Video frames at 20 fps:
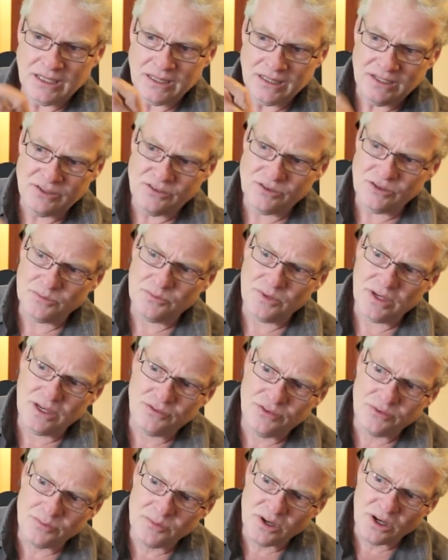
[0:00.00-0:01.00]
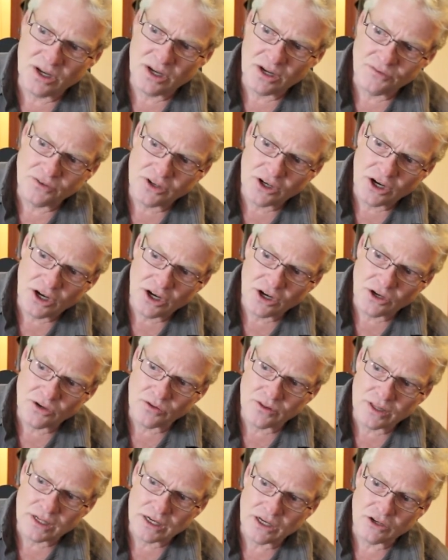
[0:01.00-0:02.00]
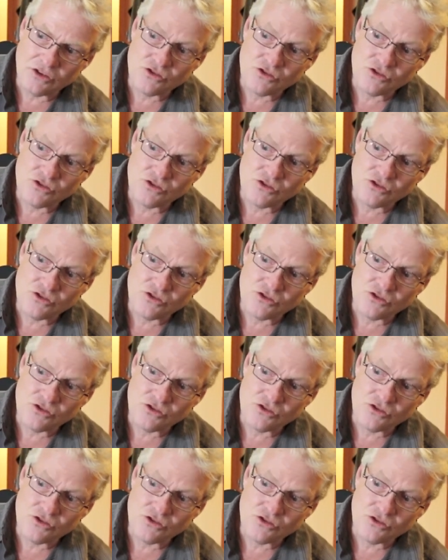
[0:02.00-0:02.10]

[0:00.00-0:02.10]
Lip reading: this is made from an avocado that I